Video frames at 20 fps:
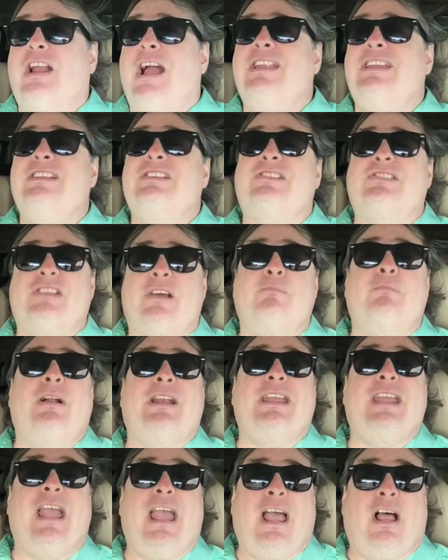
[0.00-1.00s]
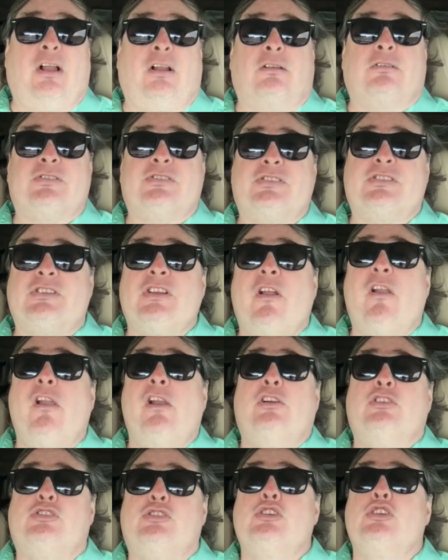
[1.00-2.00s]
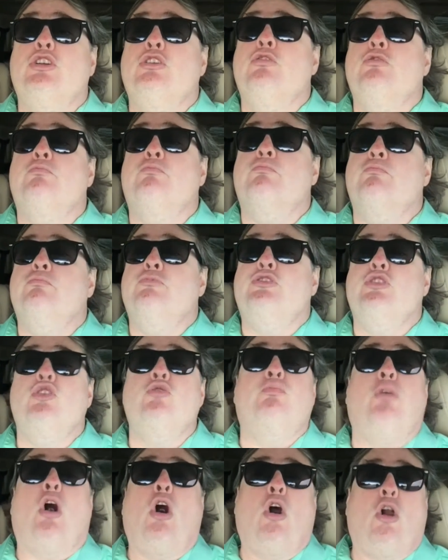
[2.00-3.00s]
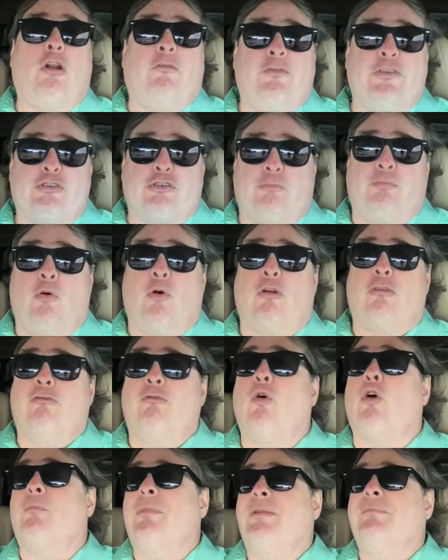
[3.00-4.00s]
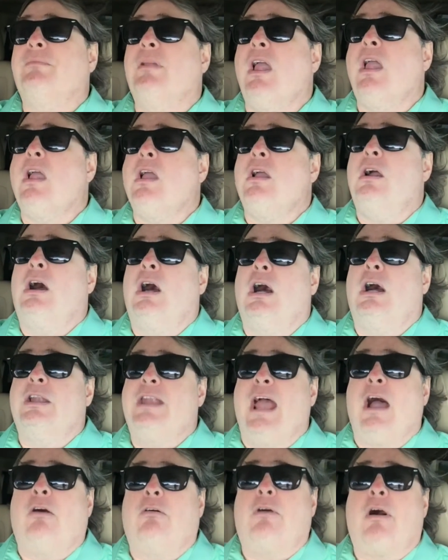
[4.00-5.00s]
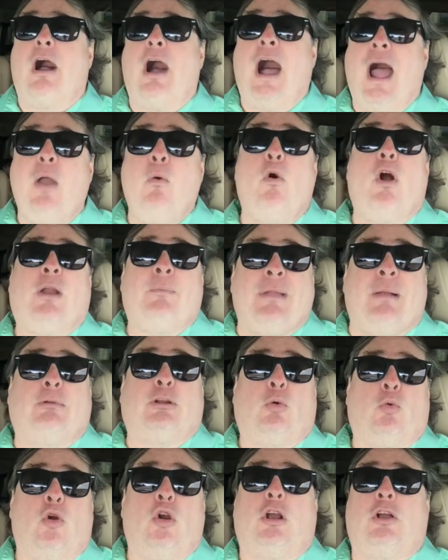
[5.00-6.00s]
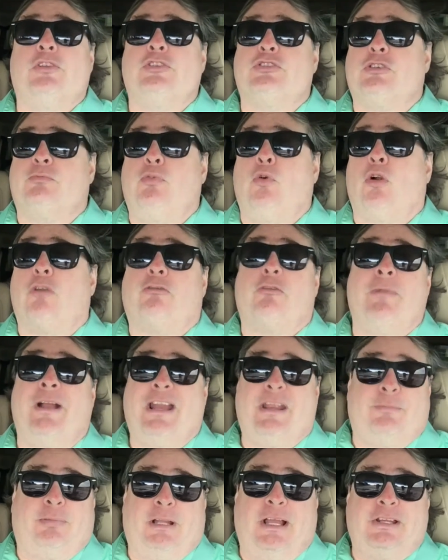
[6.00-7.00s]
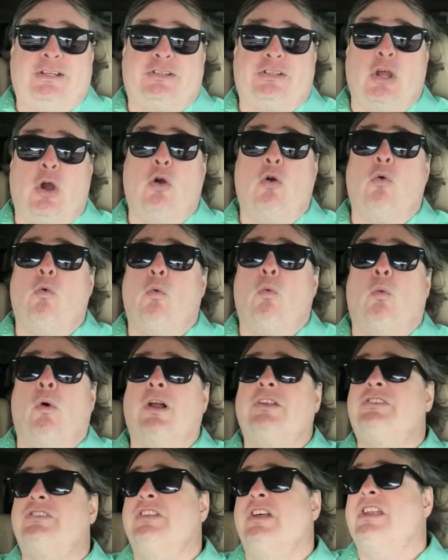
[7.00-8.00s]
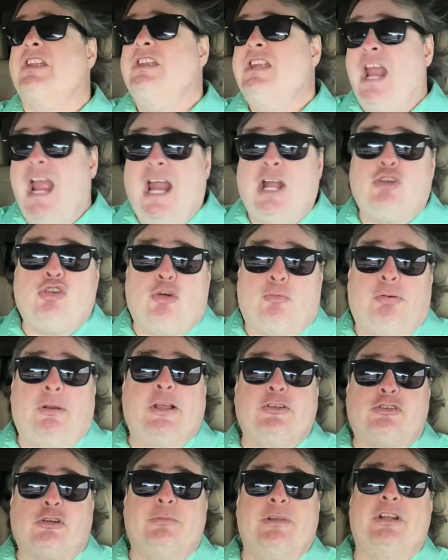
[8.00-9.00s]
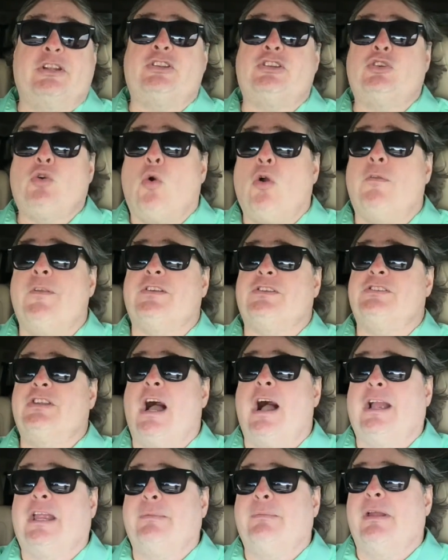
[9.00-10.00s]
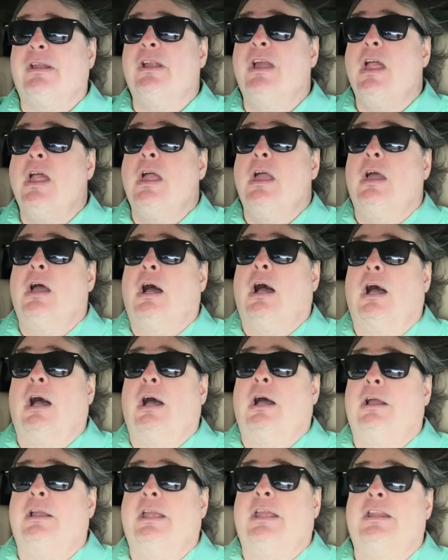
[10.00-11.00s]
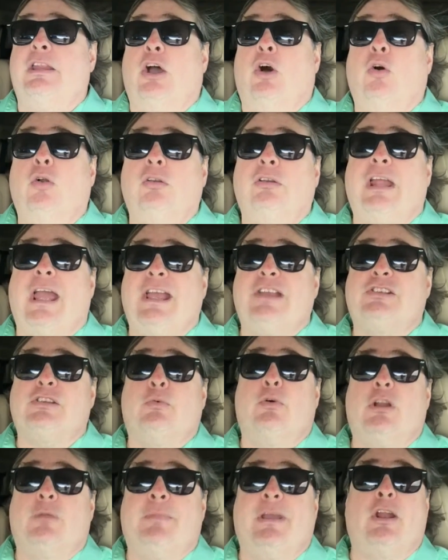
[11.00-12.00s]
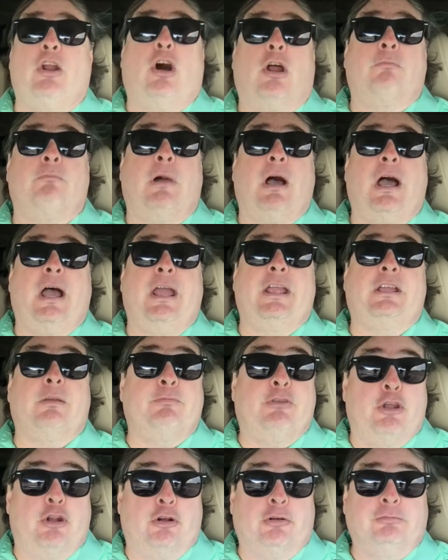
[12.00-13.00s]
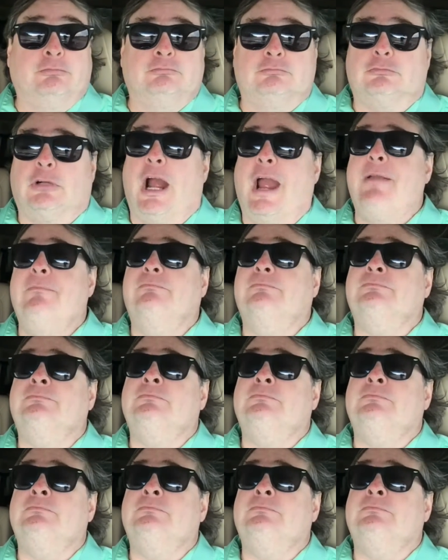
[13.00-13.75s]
that I need somebody else to do part of this report for me. Now, I want to be able to work on this report from any place. So what's the natural place for me to store this document? In the old days, it would have been on my computer, right?